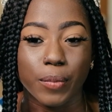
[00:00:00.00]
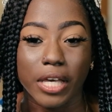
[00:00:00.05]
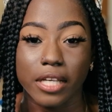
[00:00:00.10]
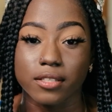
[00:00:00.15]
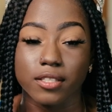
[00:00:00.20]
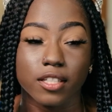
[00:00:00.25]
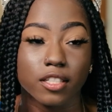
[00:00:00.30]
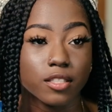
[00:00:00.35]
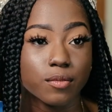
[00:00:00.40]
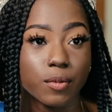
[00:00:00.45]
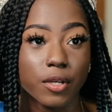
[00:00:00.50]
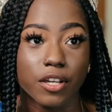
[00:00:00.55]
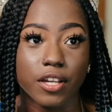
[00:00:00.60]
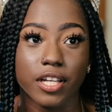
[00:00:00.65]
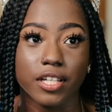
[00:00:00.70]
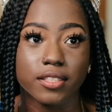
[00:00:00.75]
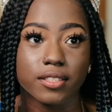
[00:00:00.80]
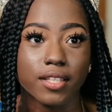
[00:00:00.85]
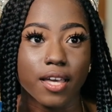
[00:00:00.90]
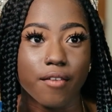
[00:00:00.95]
best
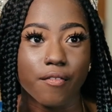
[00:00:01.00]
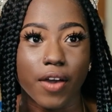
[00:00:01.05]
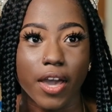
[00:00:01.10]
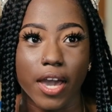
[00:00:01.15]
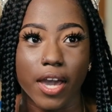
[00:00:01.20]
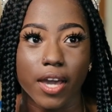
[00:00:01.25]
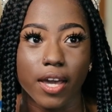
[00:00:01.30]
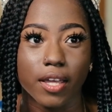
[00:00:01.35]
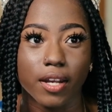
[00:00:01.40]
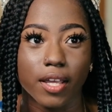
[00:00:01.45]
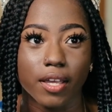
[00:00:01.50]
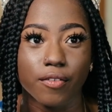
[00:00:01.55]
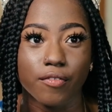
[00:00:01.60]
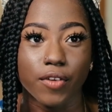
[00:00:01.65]
experience I've had